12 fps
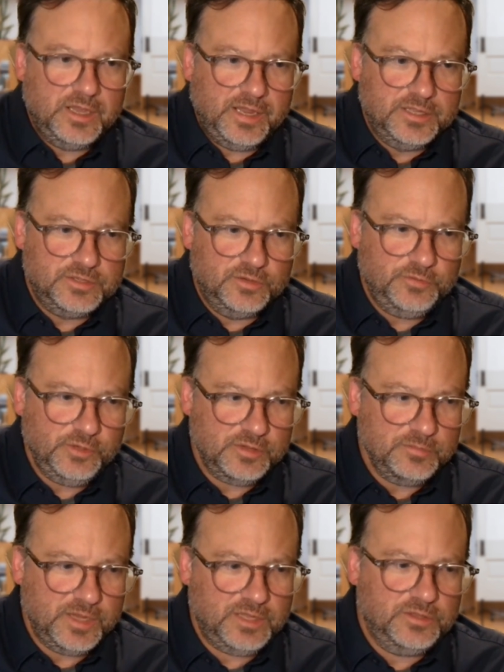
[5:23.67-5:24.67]
And so if you
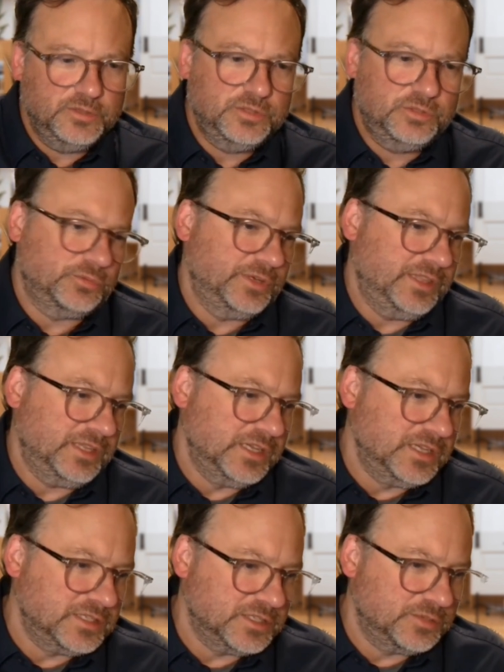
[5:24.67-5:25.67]
can make those three
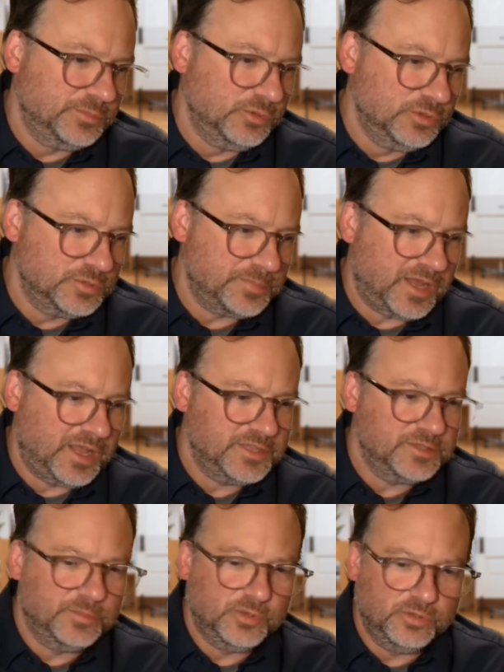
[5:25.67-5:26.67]
things as smooth as
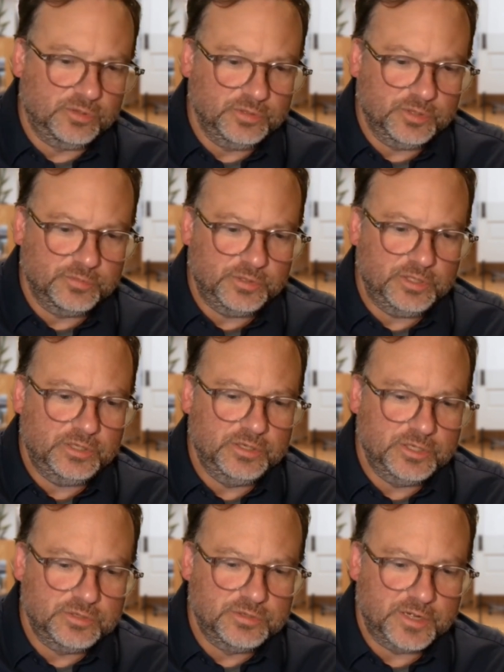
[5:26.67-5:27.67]
possible, you're really going
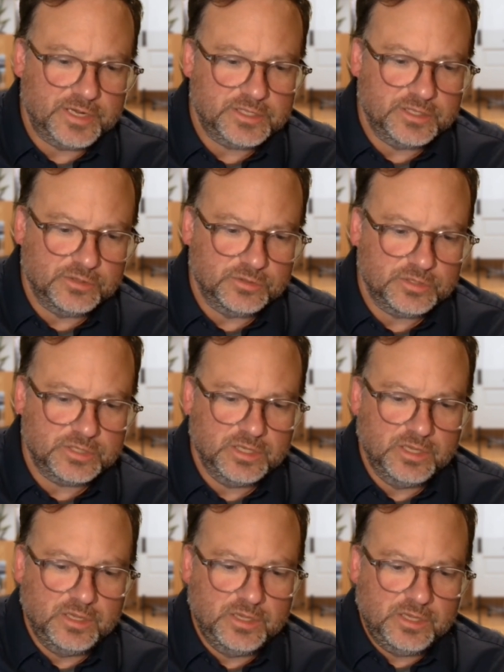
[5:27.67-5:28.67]
to address those
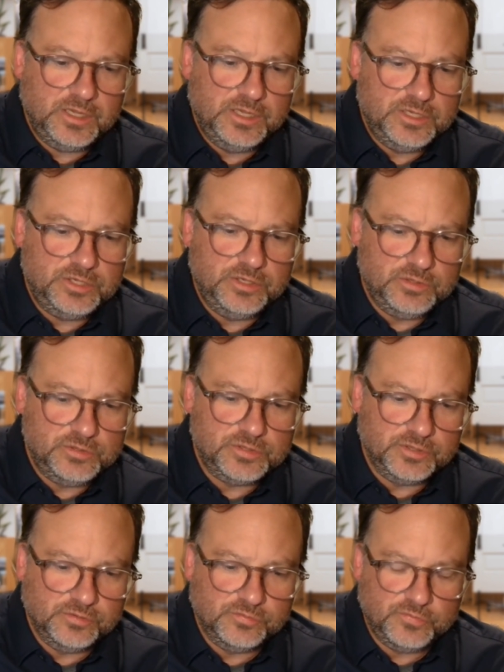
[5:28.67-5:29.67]

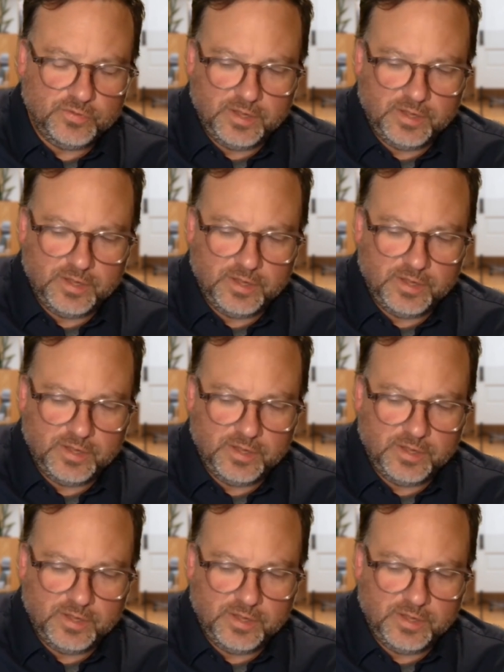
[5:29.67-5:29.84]
issues of